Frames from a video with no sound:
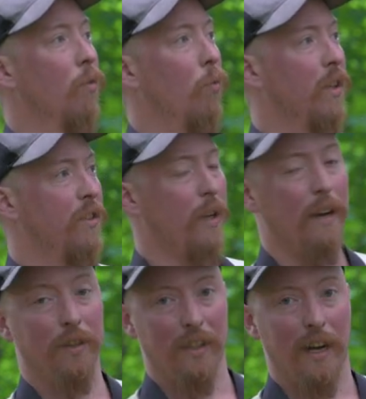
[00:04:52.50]
Once you
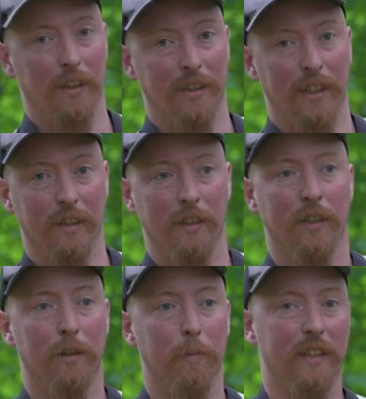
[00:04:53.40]
have it dialed in,
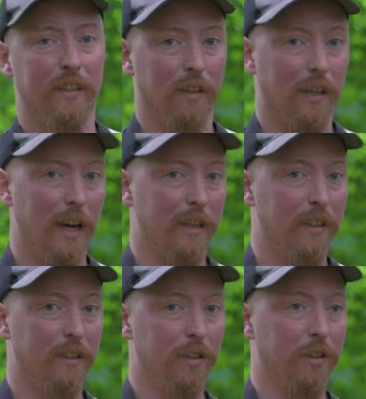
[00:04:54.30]
it makes it a lot
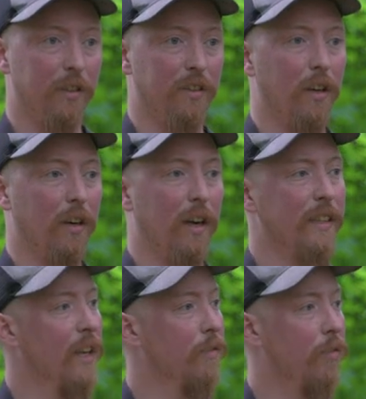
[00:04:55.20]
easier to start
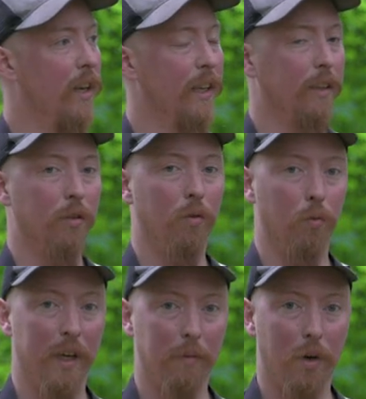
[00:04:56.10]
identifying
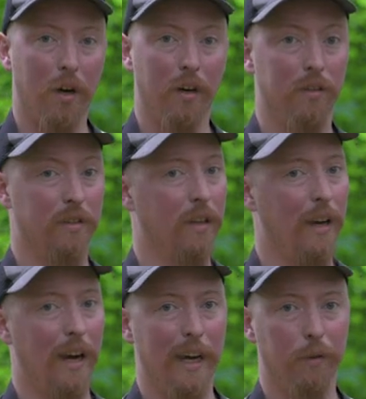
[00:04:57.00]
wing bars,
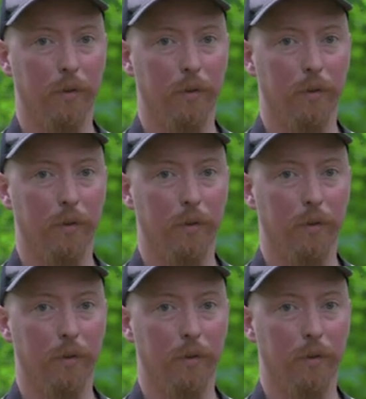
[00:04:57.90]
eye